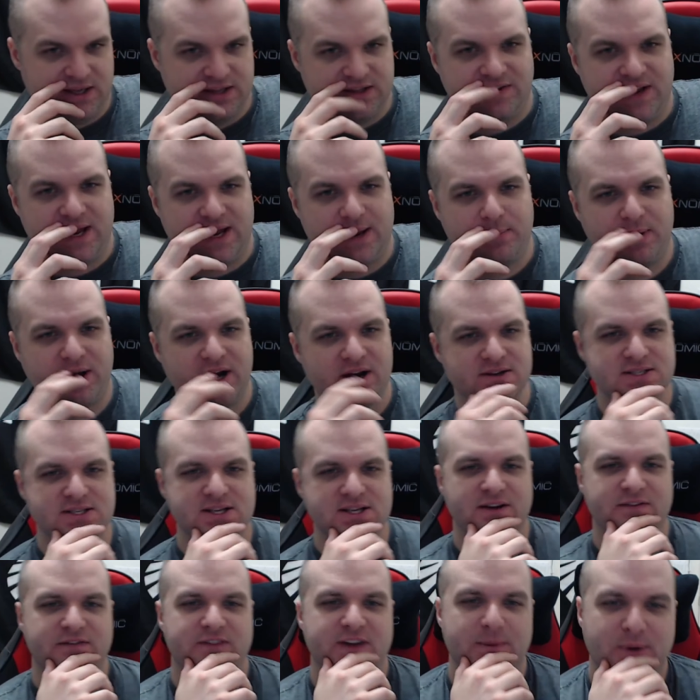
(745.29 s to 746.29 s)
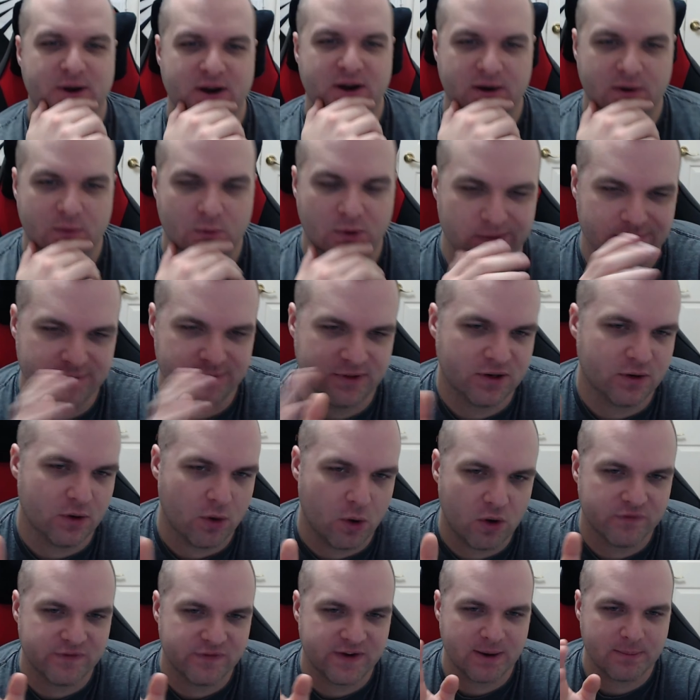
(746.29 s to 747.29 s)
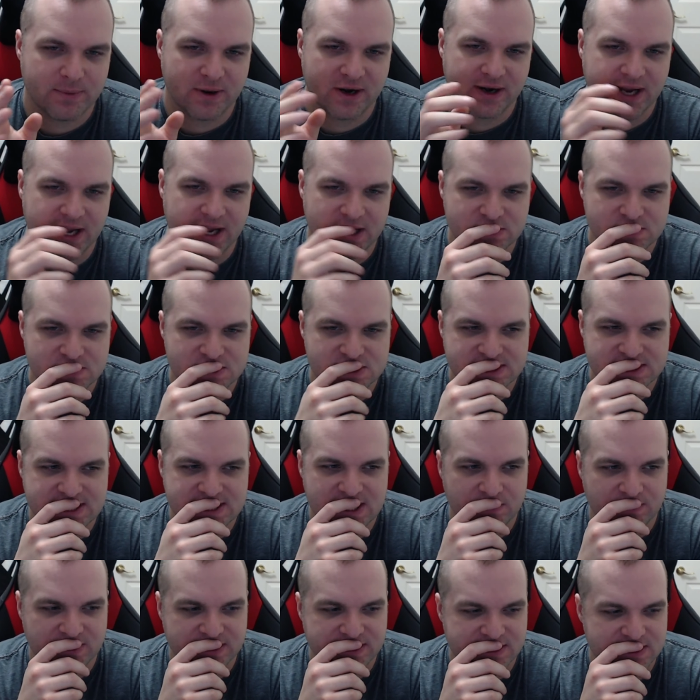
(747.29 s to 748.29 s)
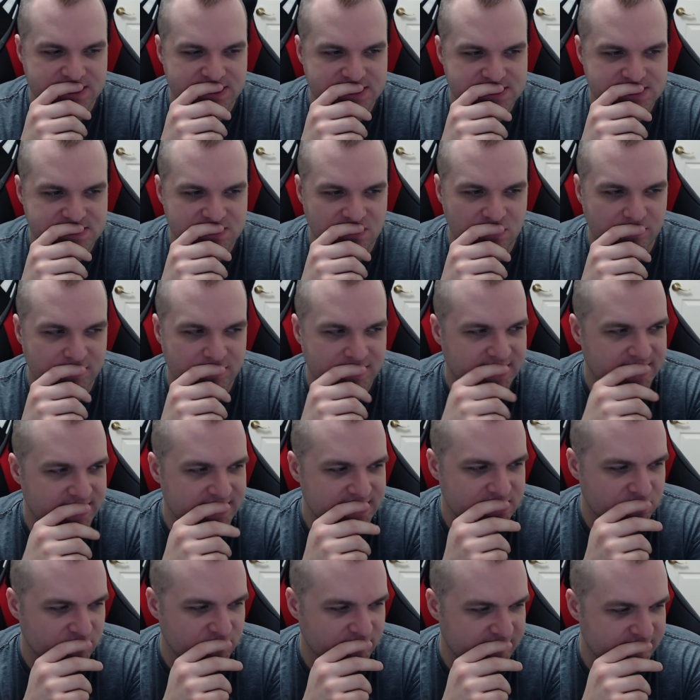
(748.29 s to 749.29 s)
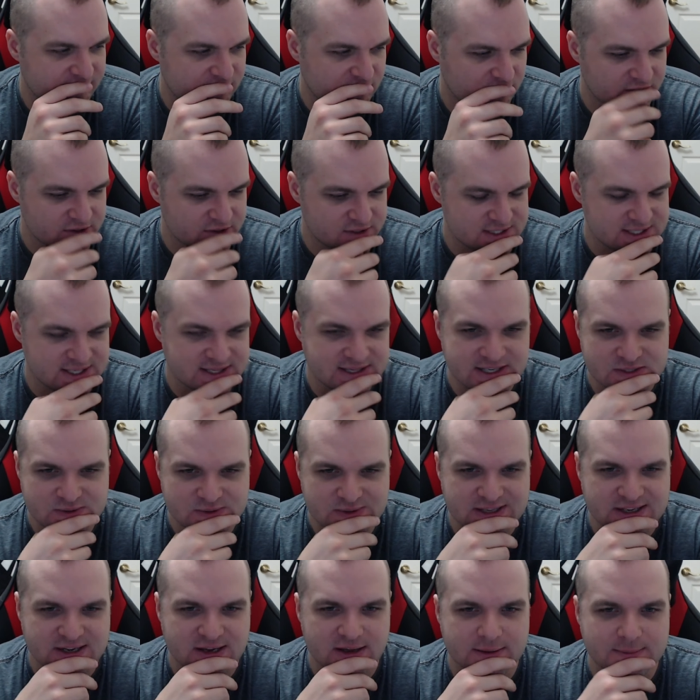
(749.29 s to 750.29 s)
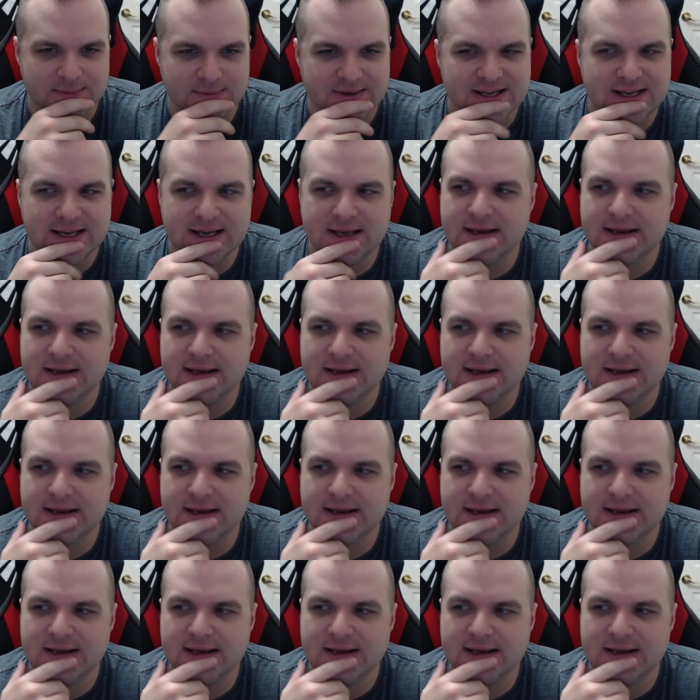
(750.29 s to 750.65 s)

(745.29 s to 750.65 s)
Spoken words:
vampire stuff, the old vampire counts, which is now what the Soul Blight Grave Lords, I think is what they call them.